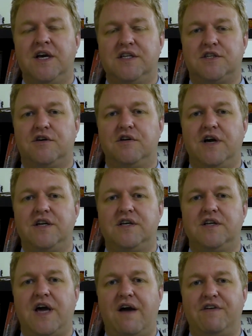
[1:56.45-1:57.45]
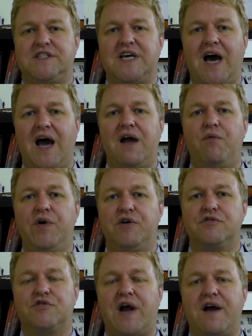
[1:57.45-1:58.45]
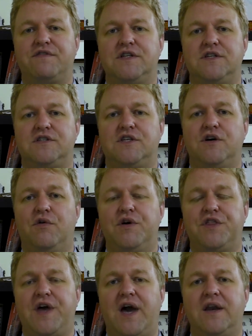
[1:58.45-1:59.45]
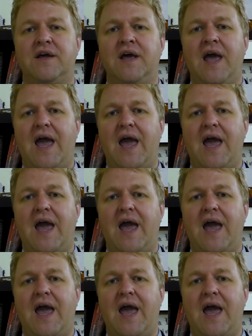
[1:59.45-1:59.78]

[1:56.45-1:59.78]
It's a good idea to have a Thai will drafted to deal with that